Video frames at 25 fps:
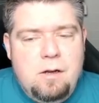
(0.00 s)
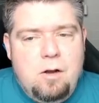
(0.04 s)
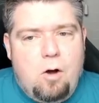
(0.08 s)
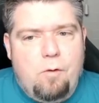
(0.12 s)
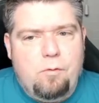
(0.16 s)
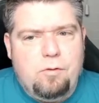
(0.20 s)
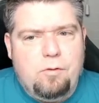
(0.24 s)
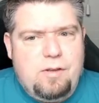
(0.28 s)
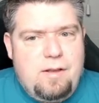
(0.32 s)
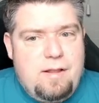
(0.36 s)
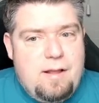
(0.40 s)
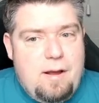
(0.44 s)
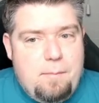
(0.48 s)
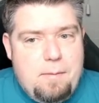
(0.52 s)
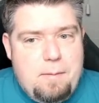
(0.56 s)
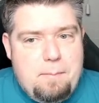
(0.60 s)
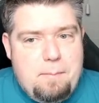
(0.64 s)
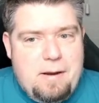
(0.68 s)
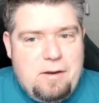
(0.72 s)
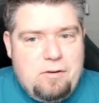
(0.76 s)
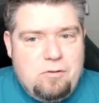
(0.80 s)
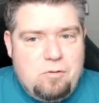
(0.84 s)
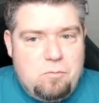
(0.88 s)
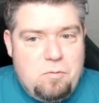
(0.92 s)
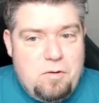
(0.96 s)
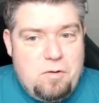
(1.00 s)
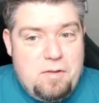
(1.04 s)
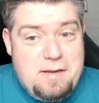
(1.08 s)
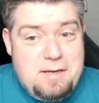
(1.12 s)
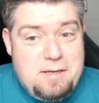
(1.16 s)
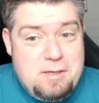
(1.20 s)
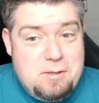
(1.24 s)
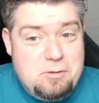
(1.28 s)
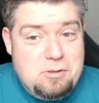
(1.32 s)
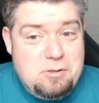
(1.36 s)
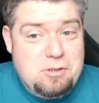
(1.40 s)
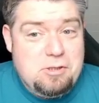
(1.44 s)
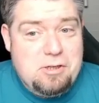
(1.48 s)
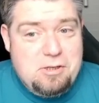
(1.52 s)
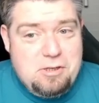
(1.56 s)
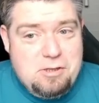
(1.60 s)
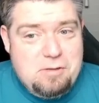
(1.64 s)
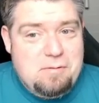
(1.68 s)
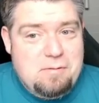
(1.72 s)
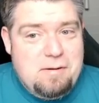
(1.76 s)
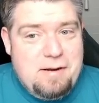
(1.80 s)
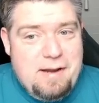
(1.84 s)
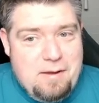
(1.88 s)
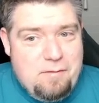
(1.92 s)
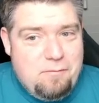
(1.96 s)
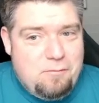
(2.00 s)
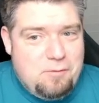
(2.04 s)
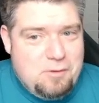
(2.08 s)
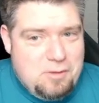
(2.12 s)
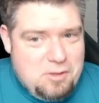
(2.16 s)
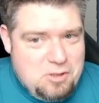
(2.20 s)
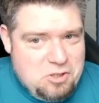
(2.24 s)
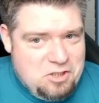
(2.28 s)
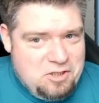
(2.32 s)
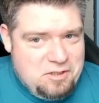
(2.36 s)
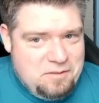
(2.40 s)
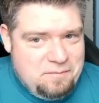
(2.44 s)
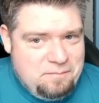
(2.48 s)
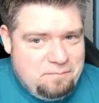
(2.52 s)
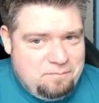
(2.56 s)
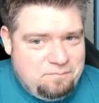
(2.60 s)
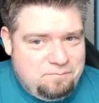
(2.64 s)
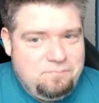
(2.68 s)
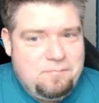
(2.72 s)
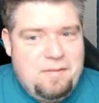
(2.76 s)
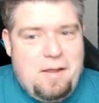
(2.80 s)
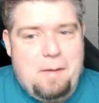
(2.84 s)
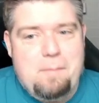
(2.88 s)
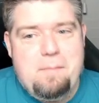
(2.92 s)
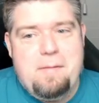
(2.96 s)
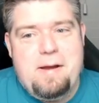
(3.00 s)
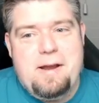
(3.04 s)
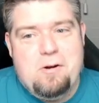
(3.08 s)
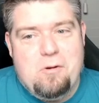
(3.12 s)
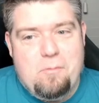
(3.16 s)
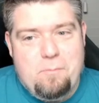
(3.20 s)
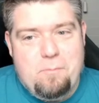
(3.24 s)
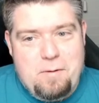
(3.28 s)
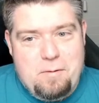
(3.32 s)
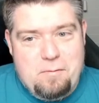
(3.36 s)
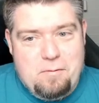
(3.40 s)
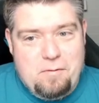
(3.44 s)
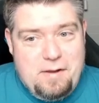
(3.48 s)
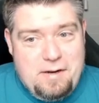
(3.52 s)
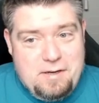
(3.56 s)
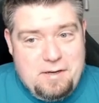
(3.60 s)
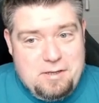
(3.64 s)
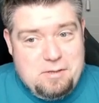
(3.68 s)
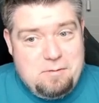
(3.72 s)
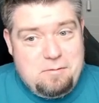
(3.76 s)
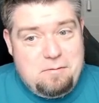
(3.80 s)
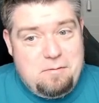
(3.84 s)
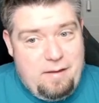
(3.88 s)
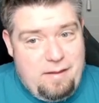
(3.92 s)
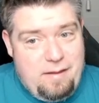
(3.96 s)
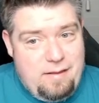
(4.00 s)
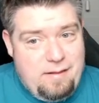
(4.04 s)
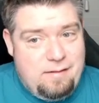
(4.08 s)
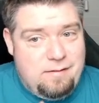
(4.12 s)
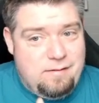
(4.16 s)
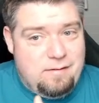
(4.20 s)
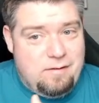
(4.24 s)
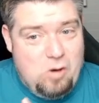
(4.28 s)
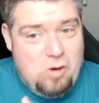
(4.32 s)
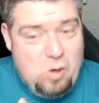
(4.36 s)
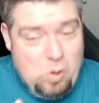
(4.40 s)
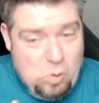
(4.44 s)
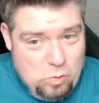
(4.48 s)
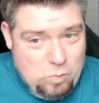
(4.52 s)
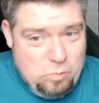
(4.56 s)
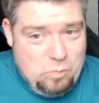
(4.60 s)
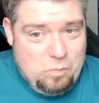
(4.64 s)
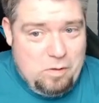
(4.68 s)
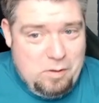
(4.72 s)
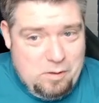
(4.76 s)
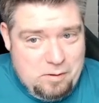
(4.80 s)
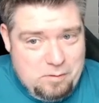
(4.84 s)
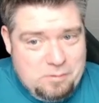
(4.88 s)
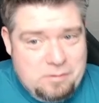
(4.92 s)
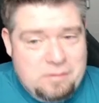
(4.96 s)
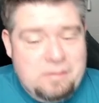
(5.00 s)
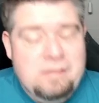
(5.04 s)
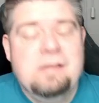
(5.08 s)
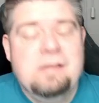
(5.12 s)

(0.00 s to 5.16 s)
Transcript: Obviously, that'll be based on what they used to do in 8th edition. That may not be what they do in Old World.